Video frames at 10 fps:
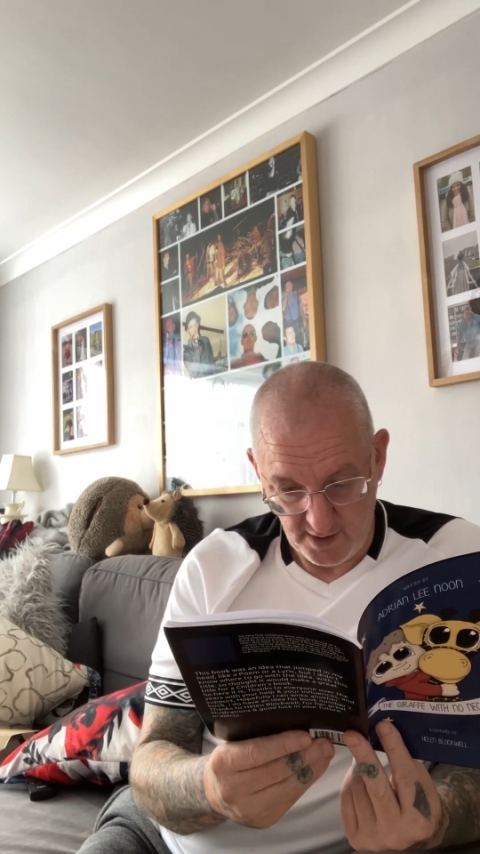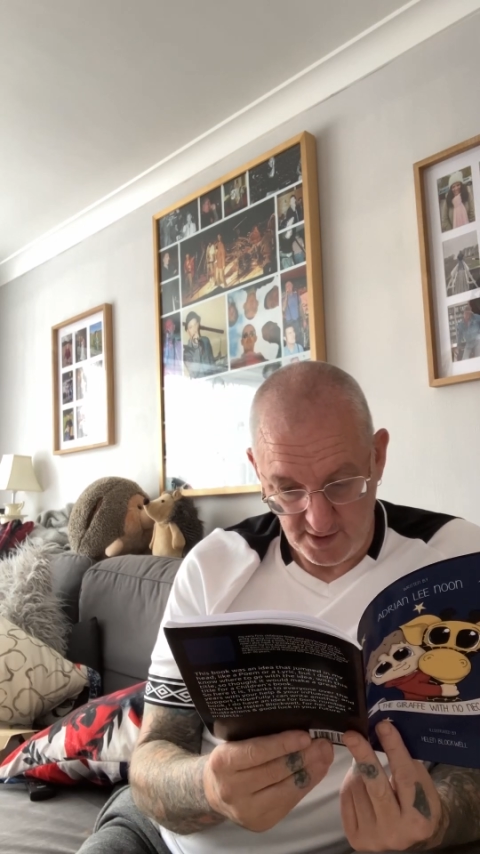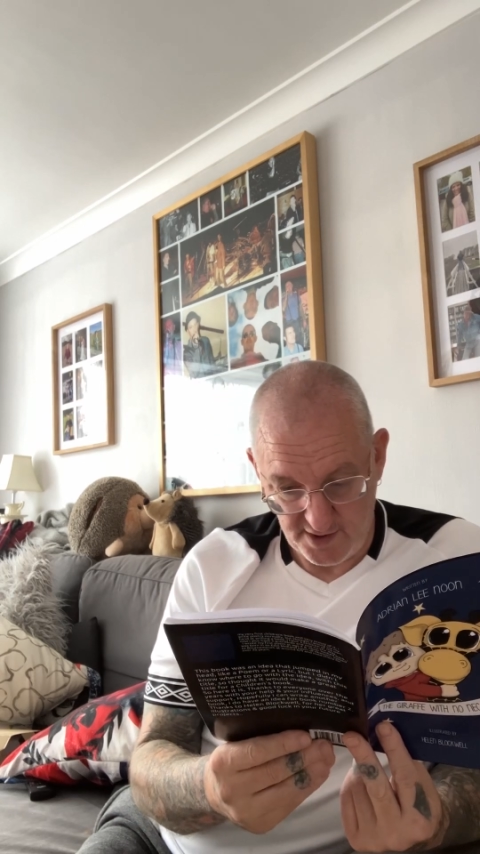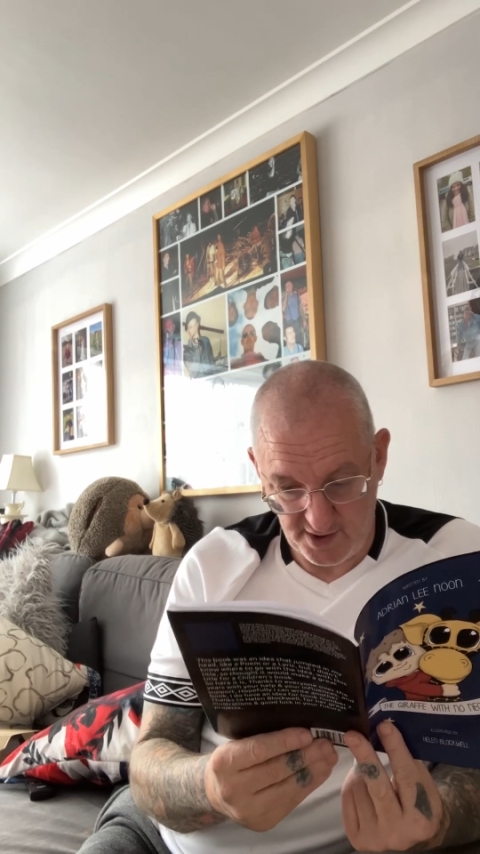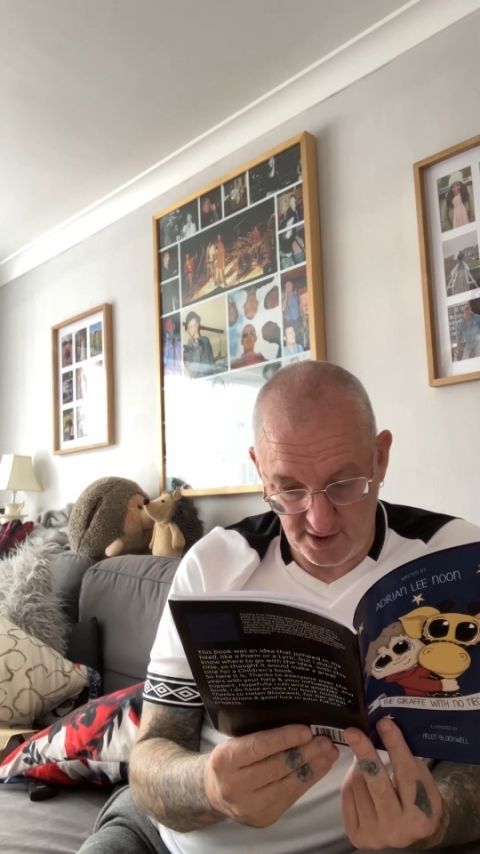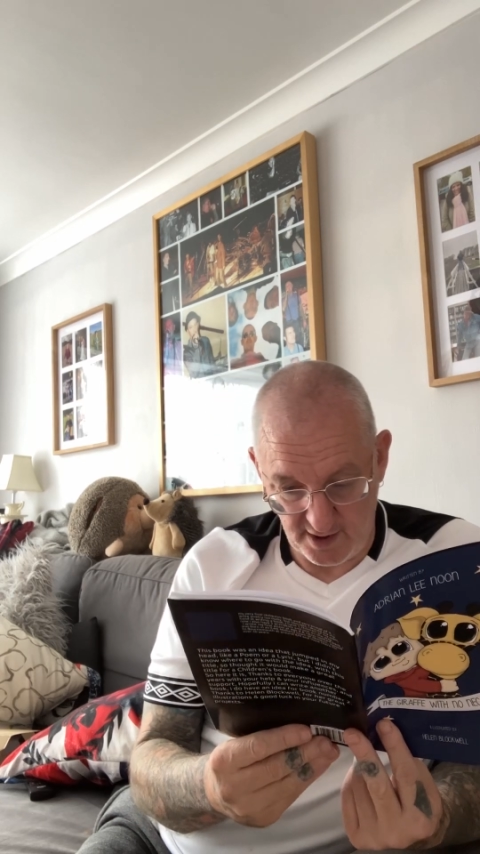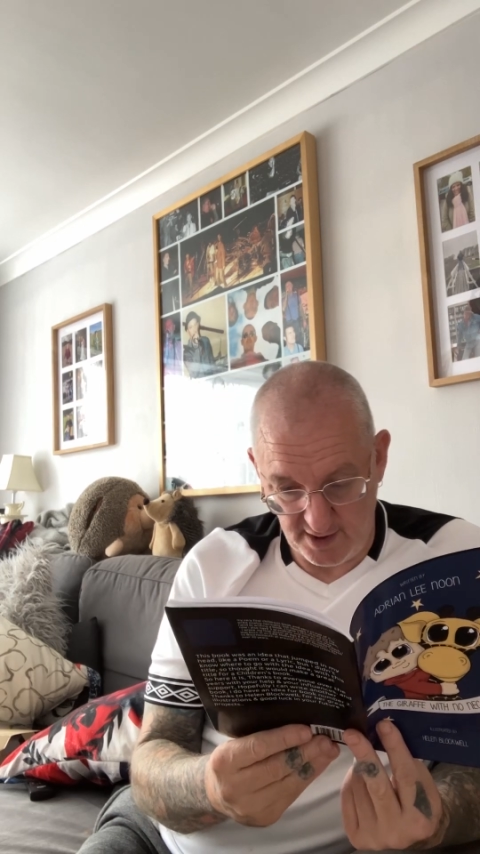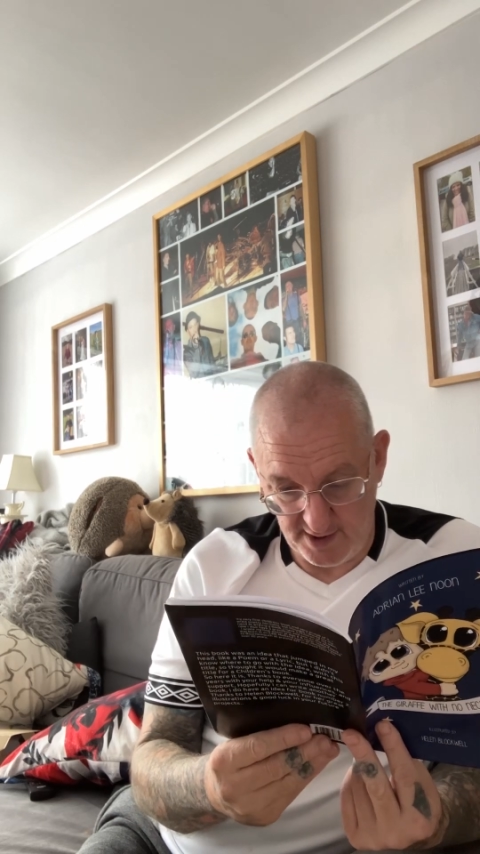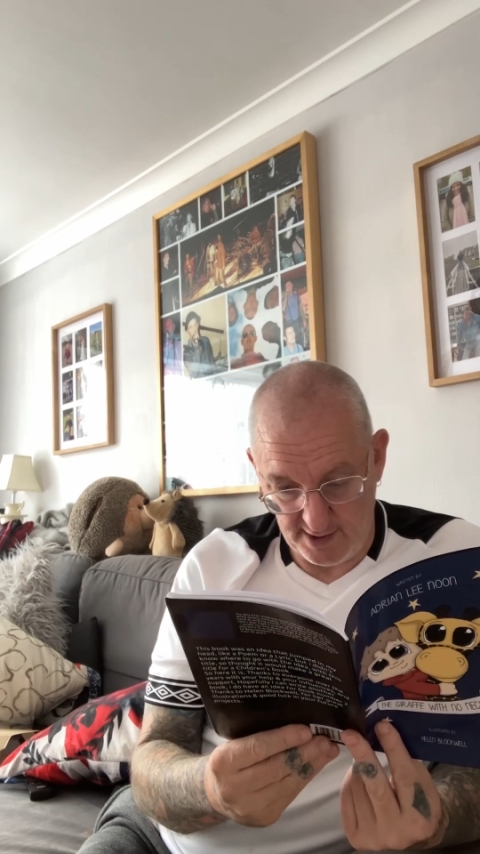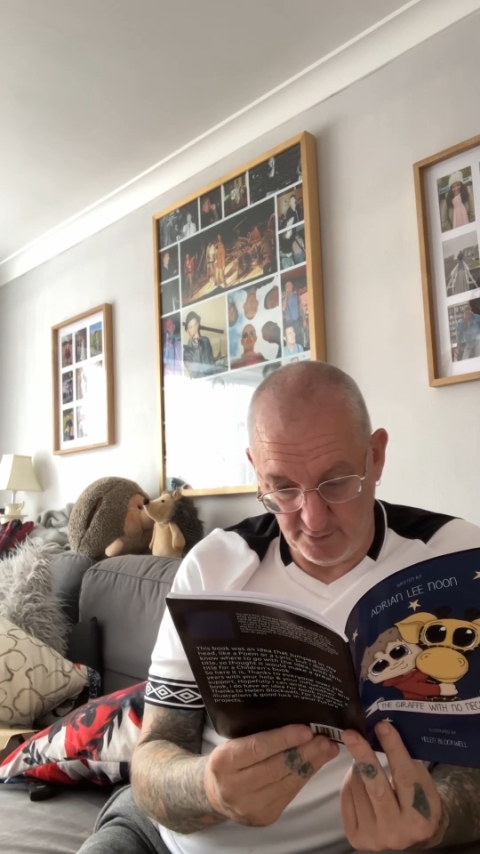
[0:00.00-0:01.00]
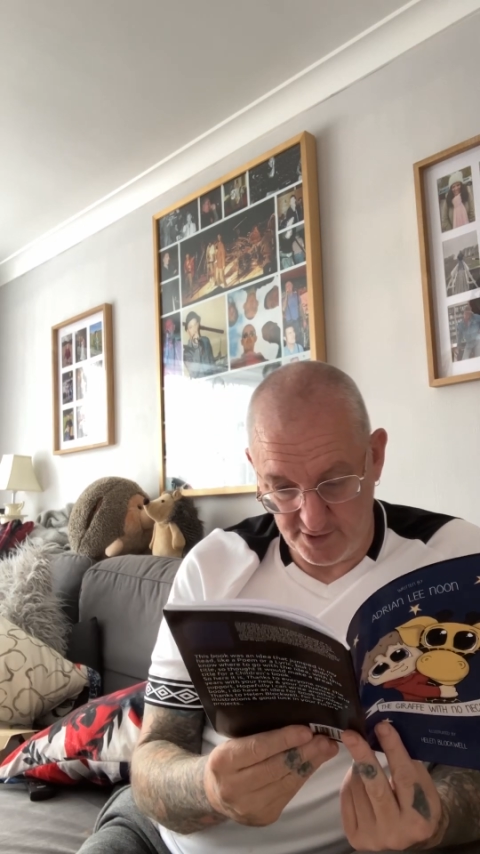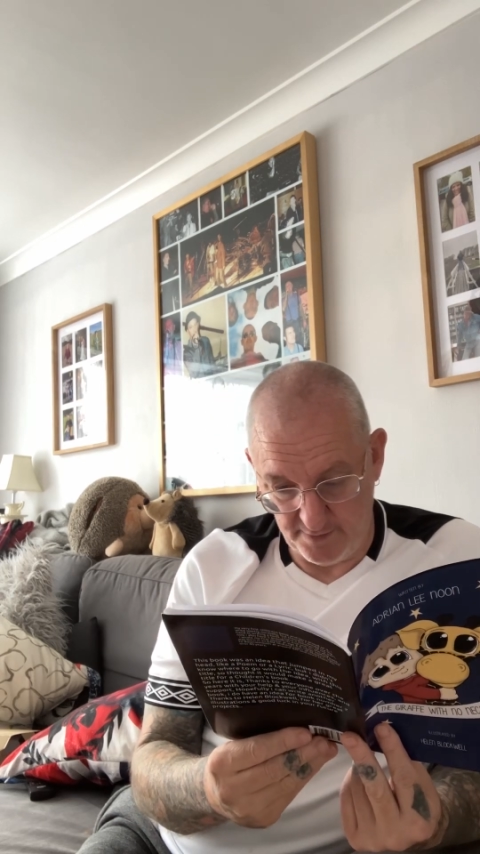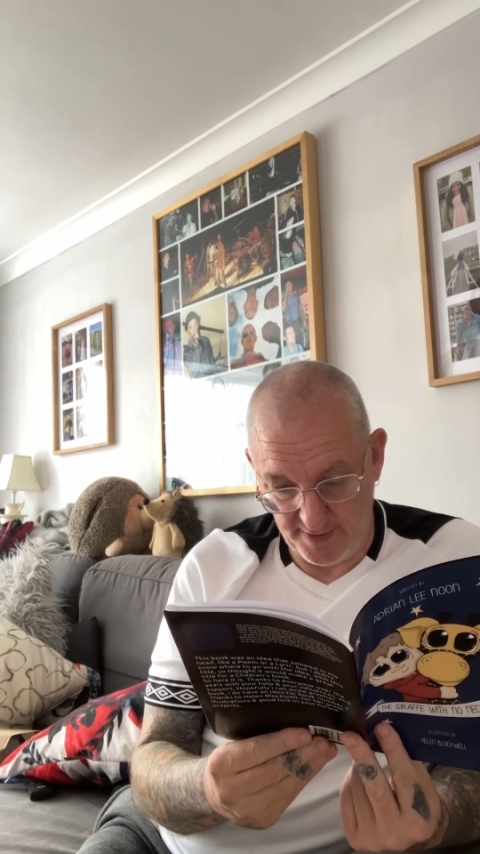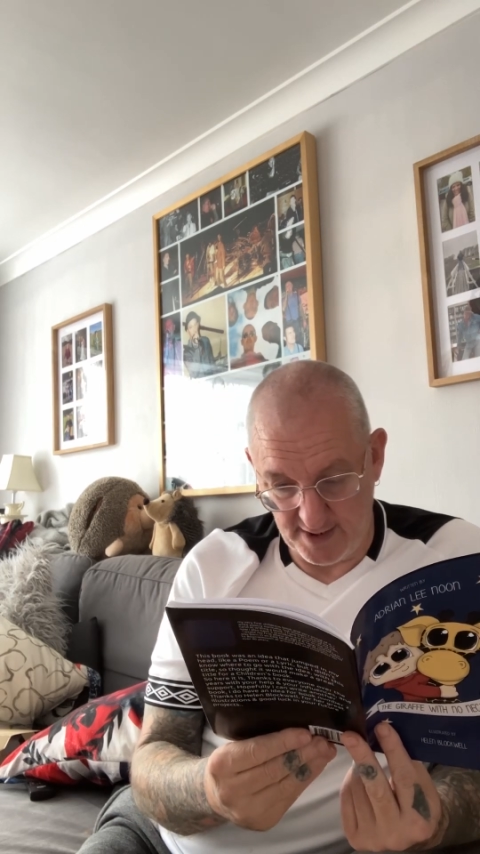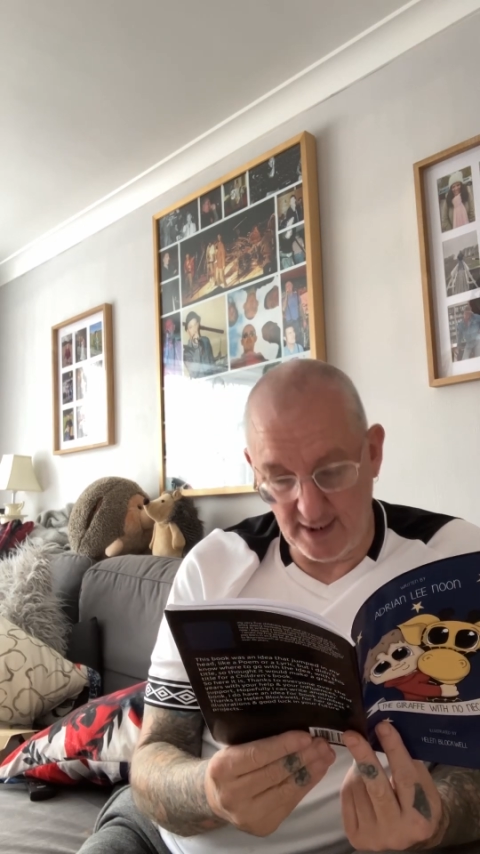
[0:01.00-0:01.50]
Suddenly, there was a
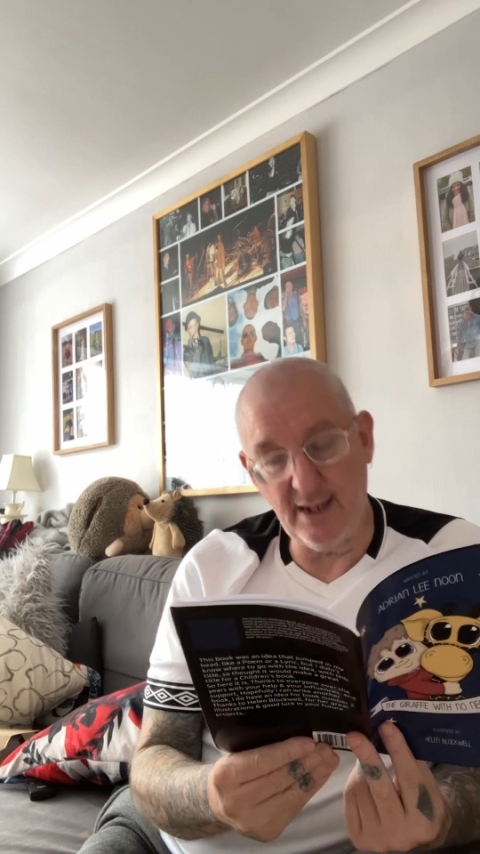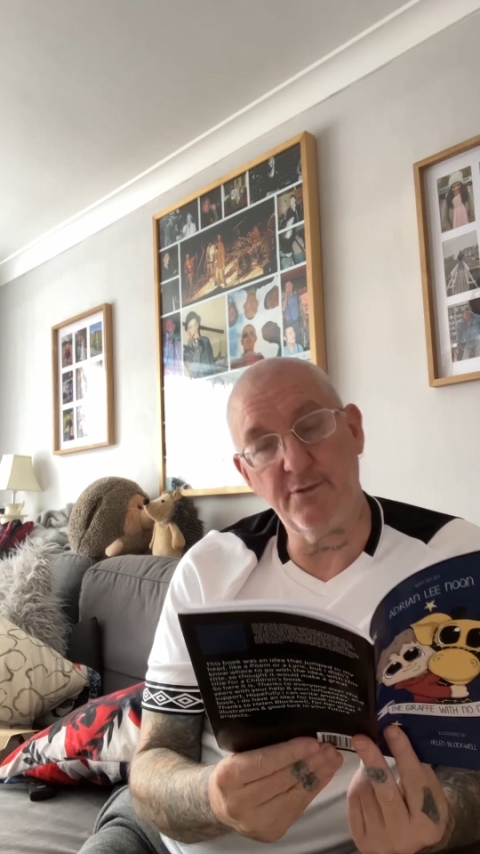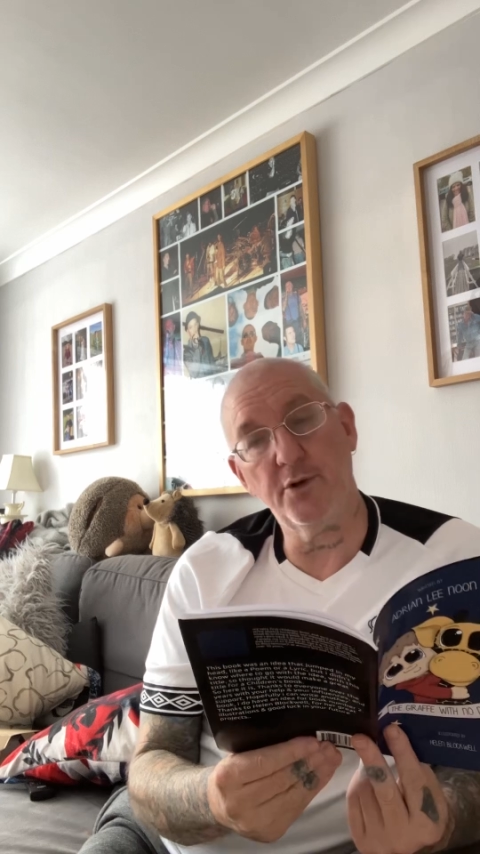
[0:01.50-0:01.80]
big loud